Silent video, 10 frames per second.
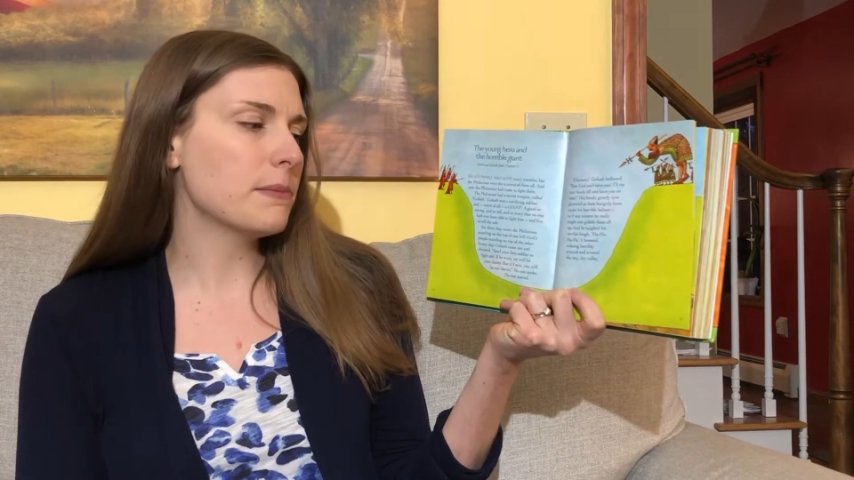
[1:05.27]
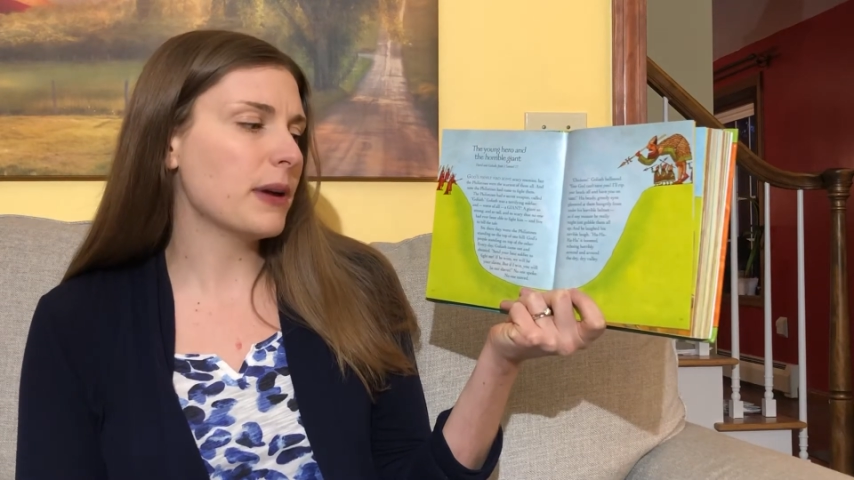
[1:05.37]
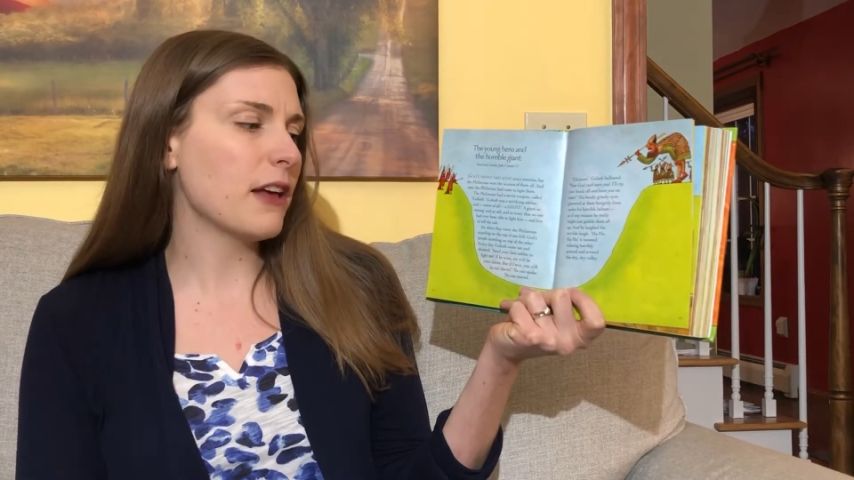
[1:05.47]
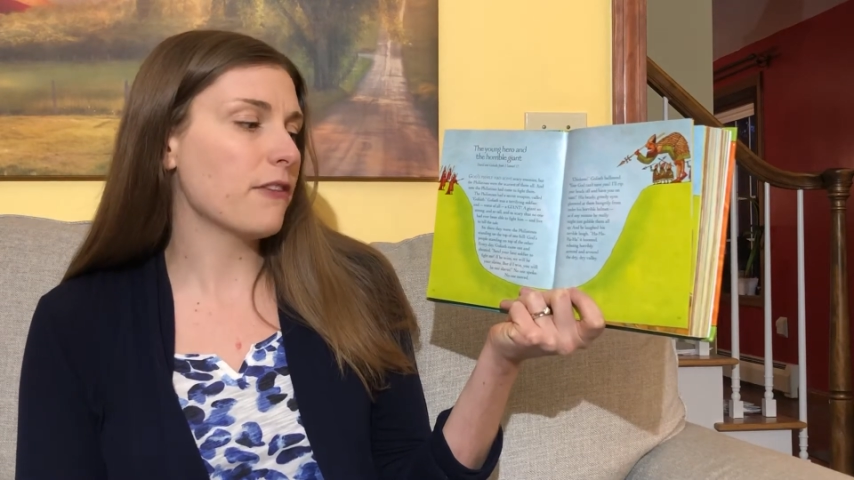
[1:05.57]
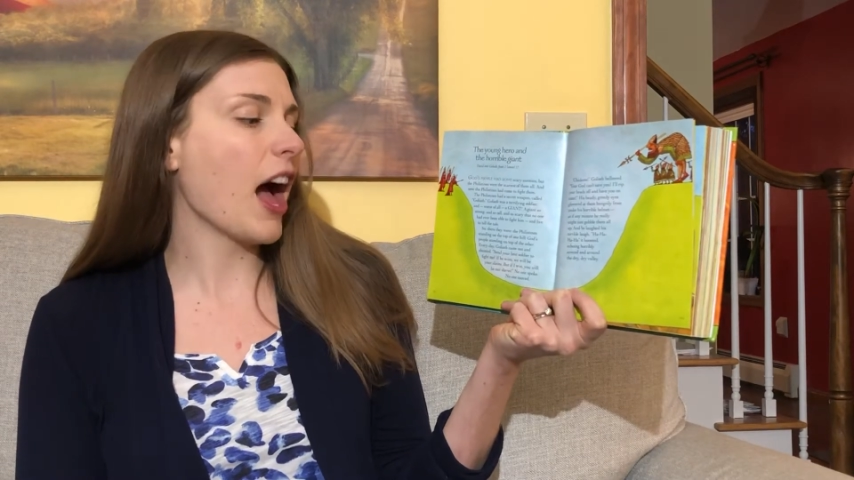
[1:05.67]

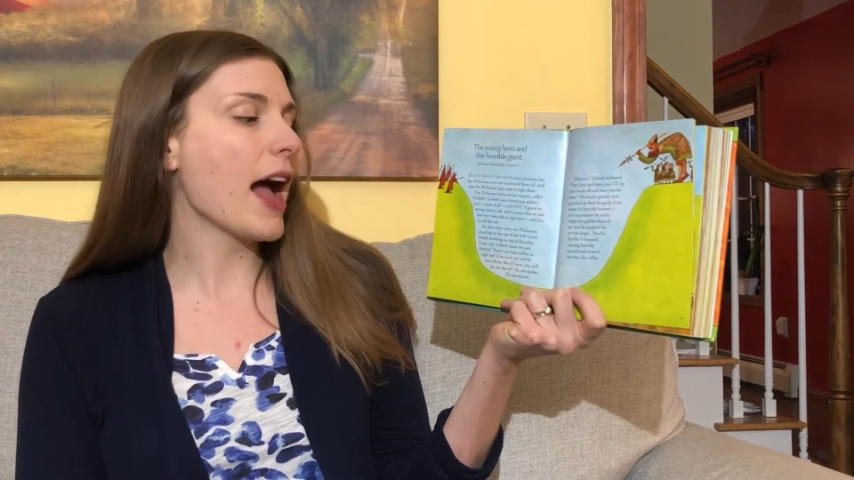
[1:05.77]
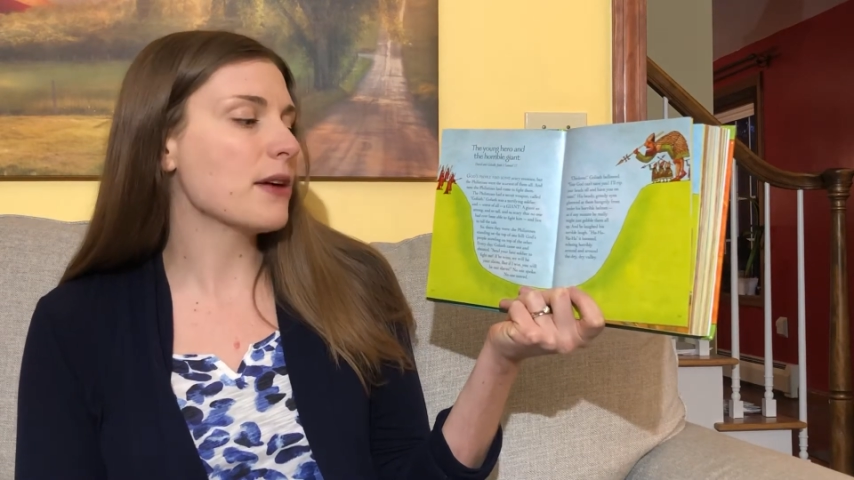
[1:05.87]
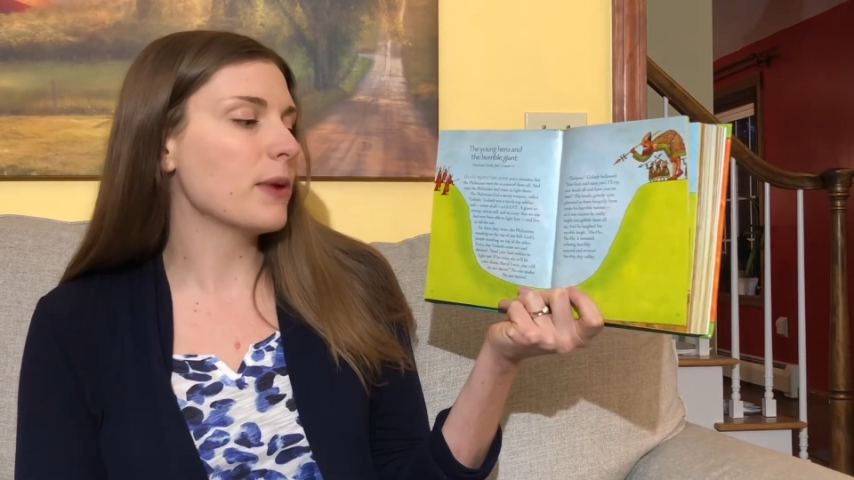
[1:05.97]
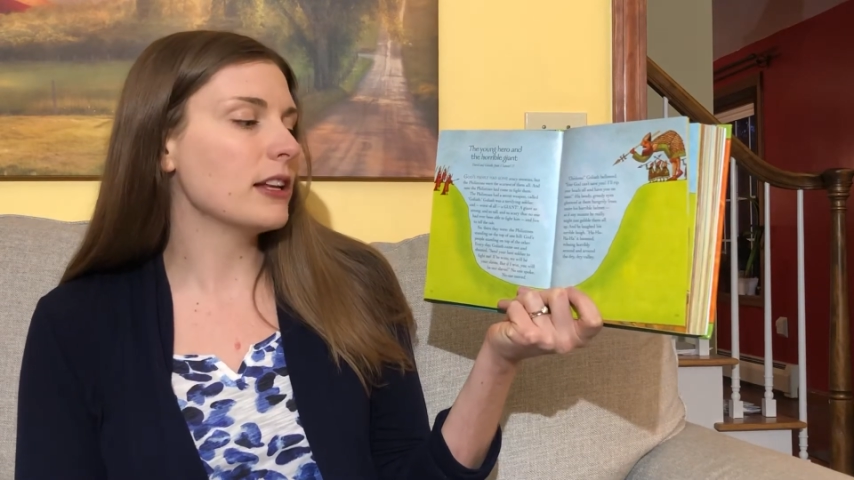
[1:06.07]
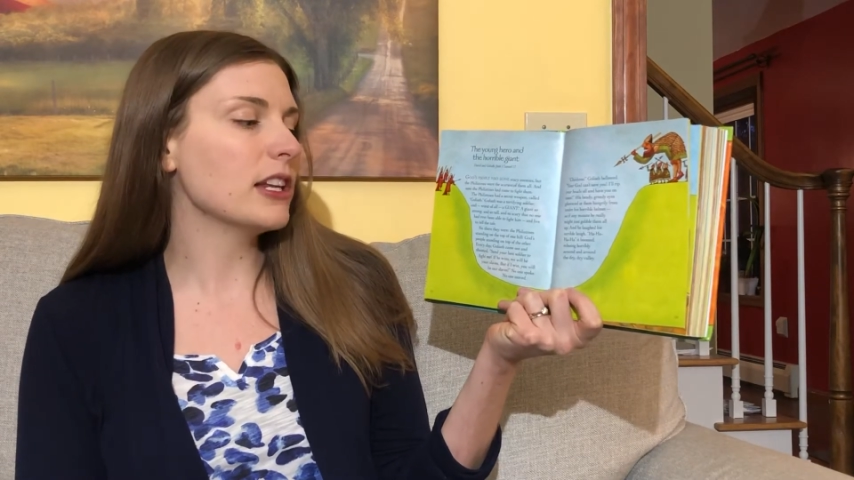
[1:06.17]
But if I
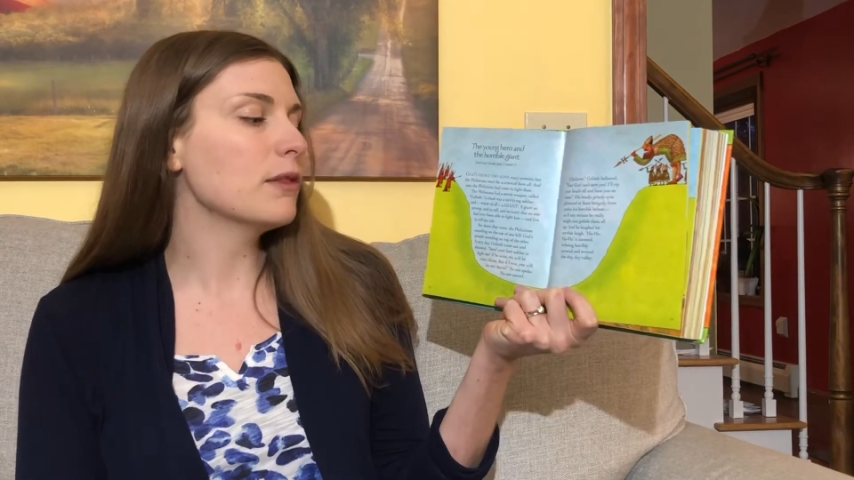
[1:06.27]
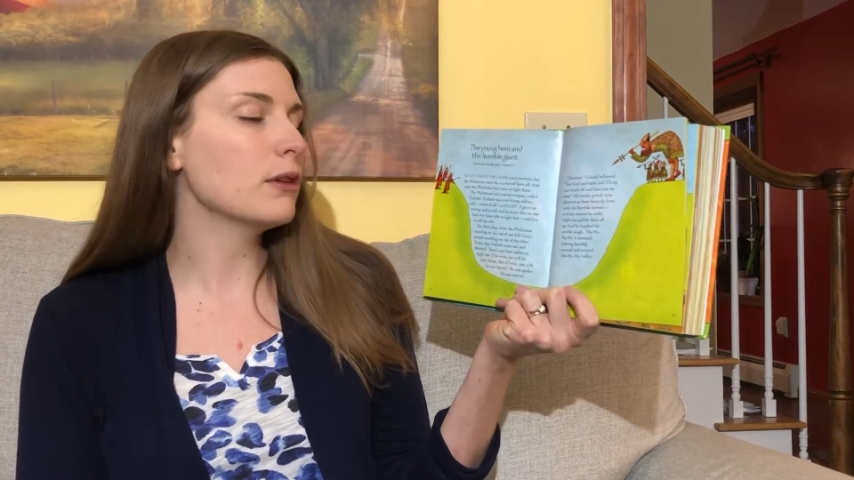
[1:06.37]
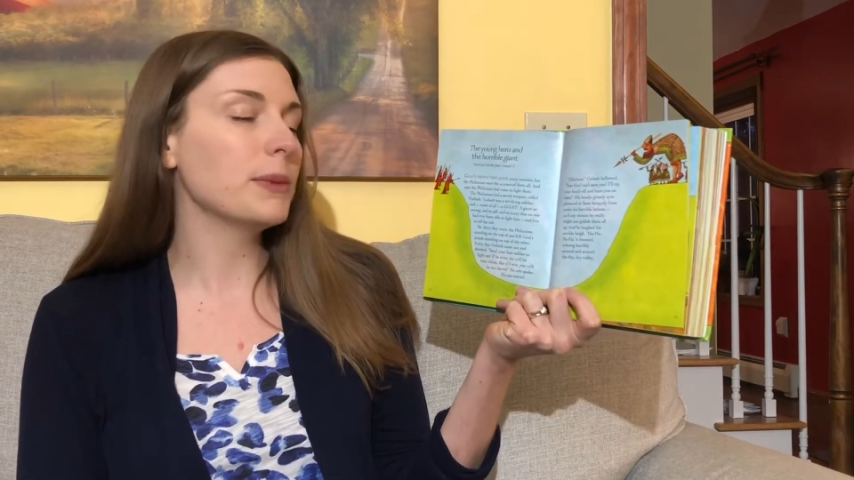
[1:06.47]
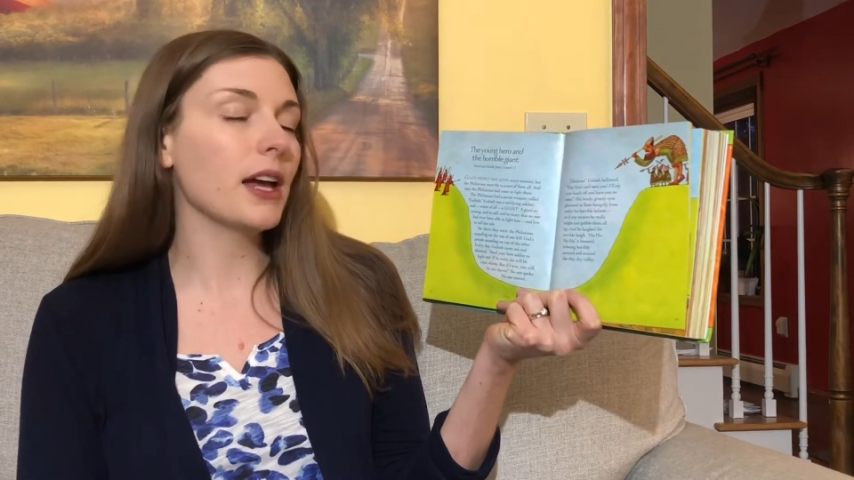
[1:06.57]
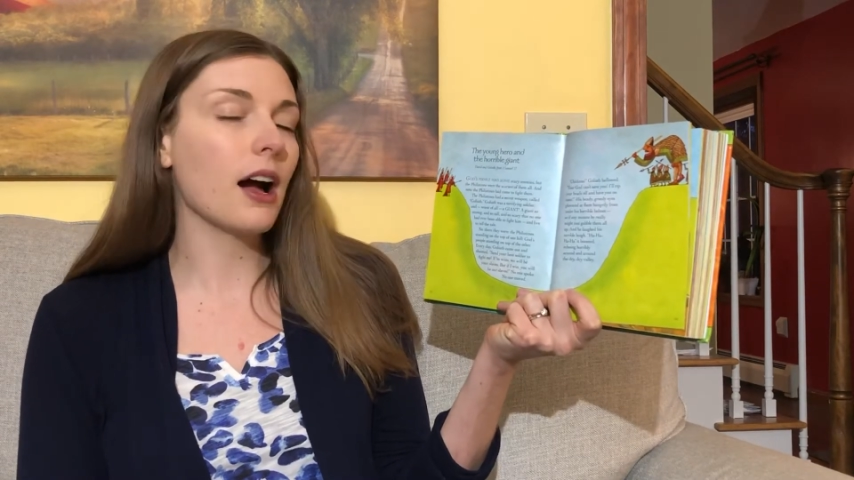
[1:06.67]
win, you
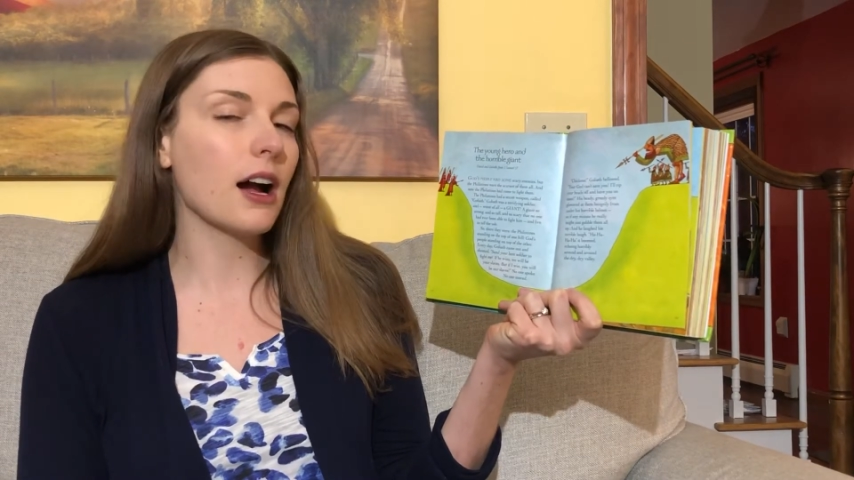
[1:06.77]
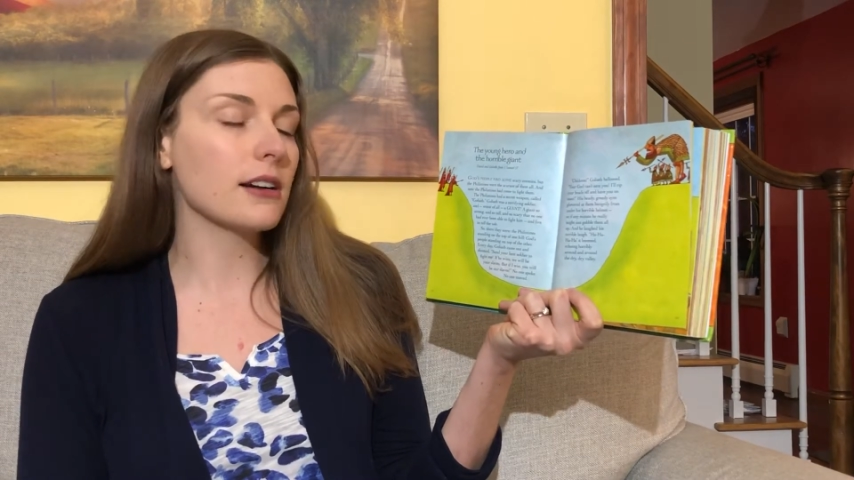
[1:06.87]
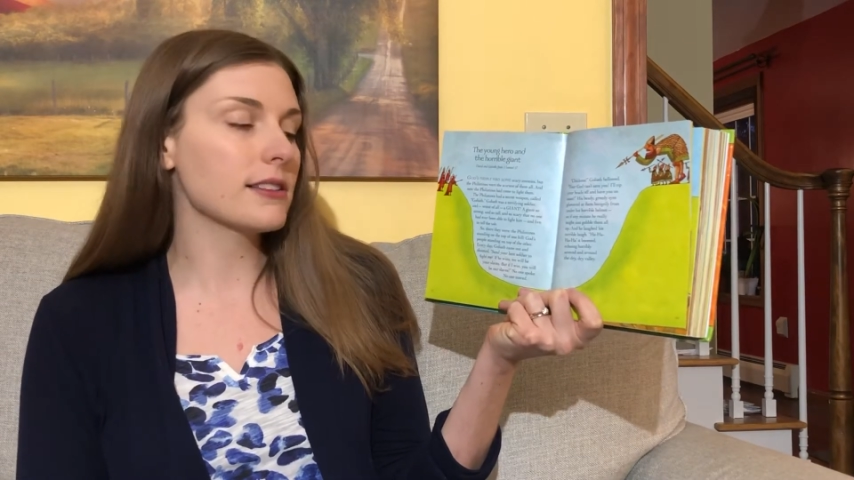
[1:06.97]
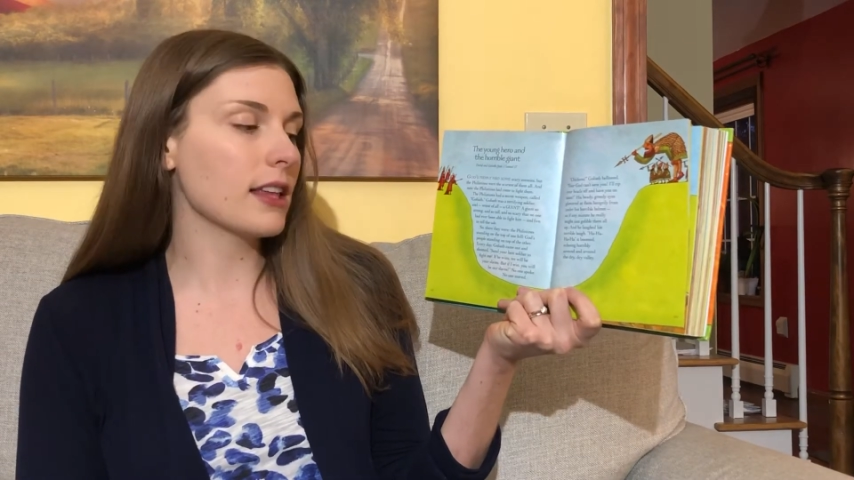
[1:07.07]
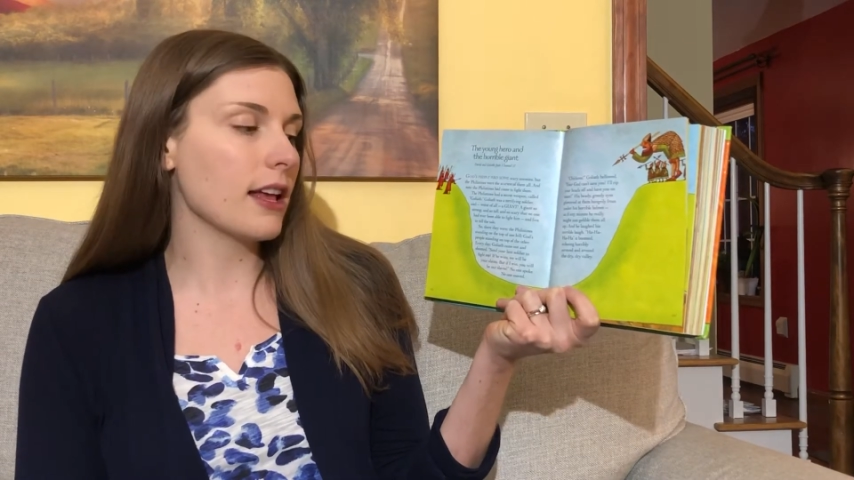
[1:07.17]
will be our
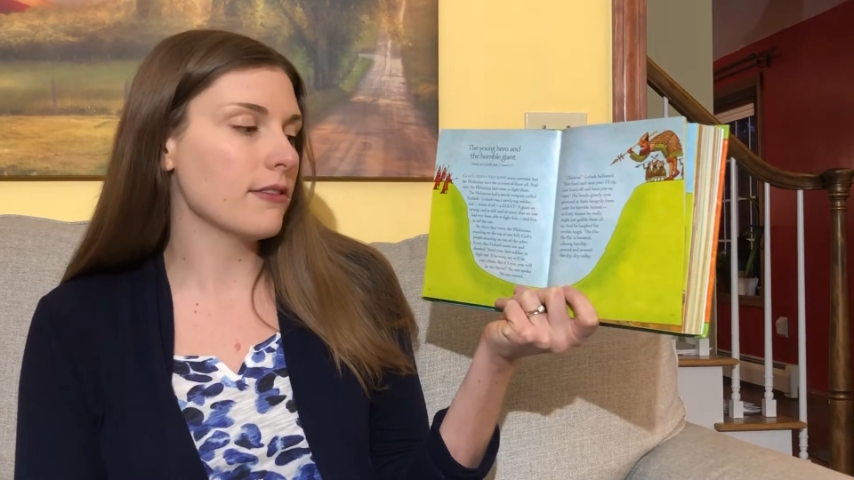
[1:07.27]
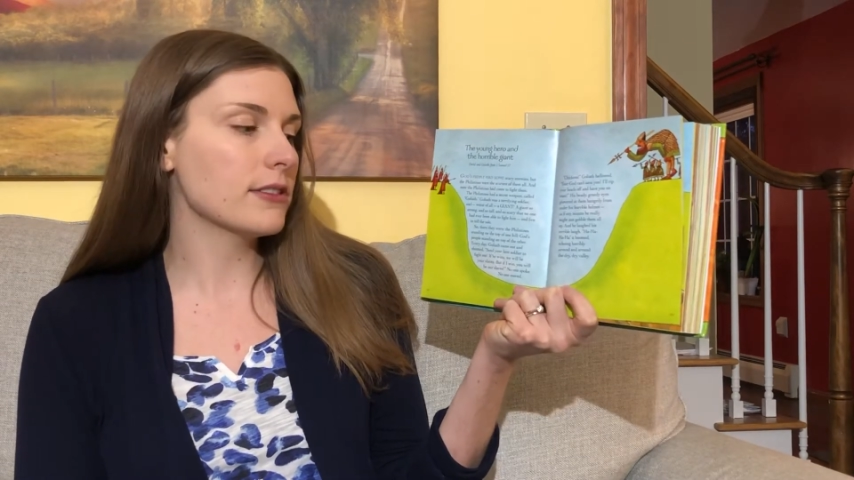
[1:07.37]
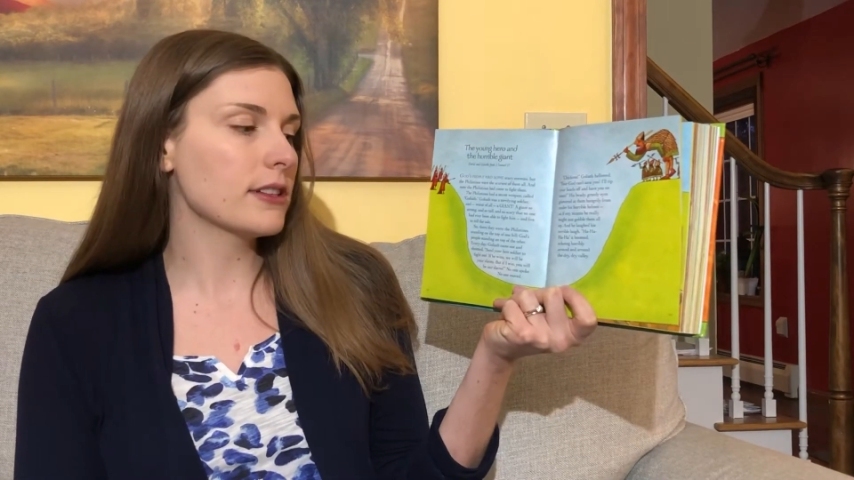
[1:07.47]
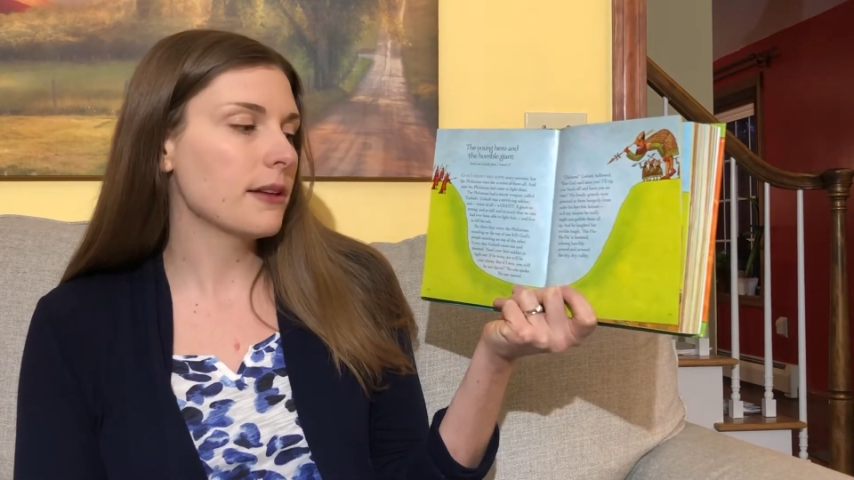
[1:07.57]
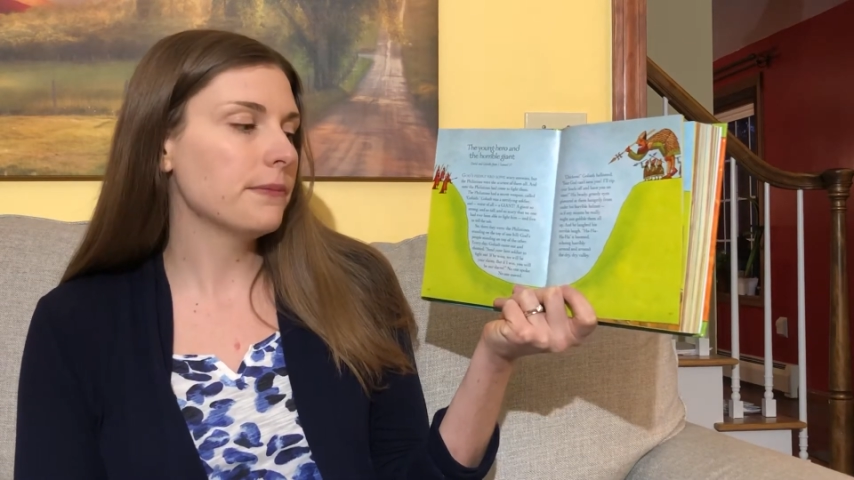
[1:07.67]
slaves."